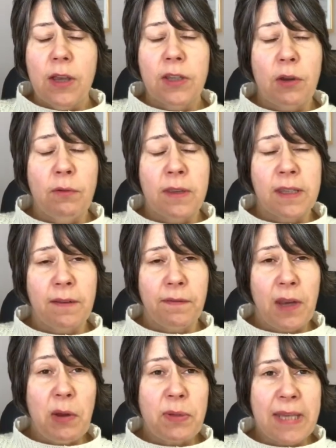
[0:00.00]
So there's a
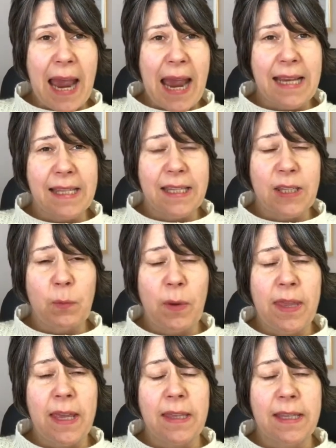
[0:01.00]
few tasks
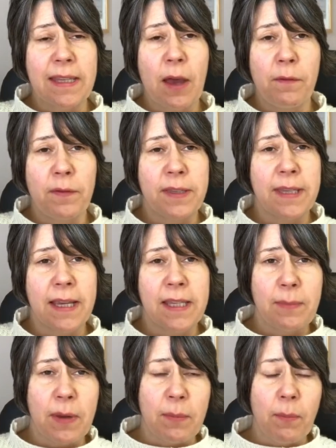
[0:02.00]
within the
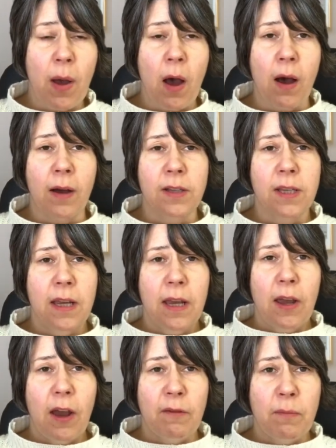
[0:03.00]
self-assessment part
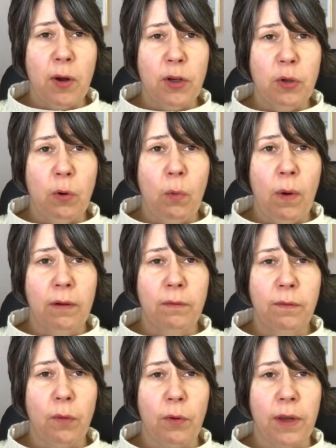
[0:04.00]
of module 1
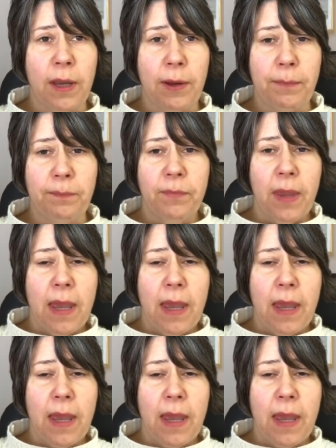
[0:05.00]
for you.